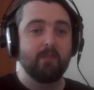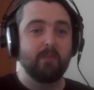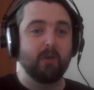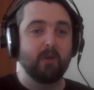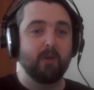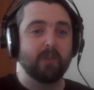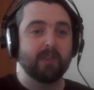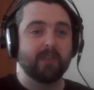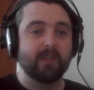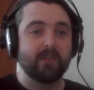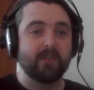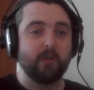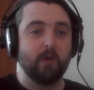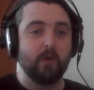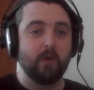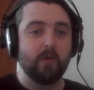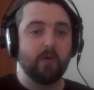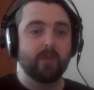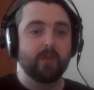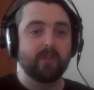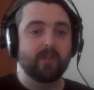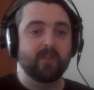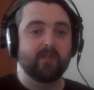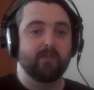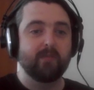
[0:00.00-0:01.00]
but just
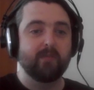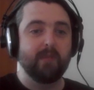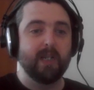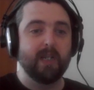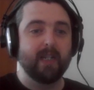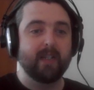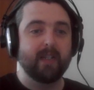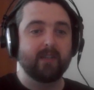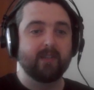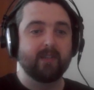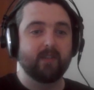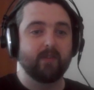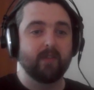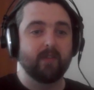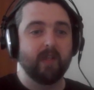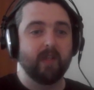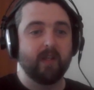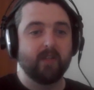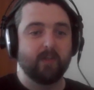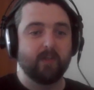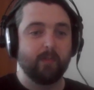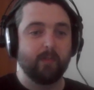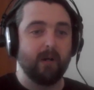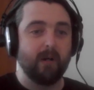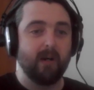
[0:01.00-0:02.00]
hundreds of millions of
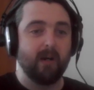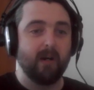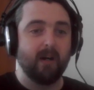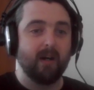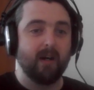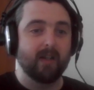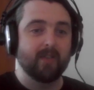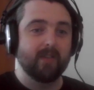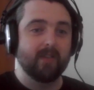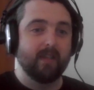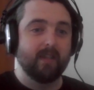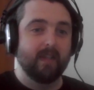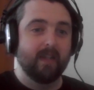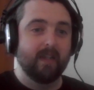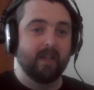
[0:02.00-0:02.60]
years apart.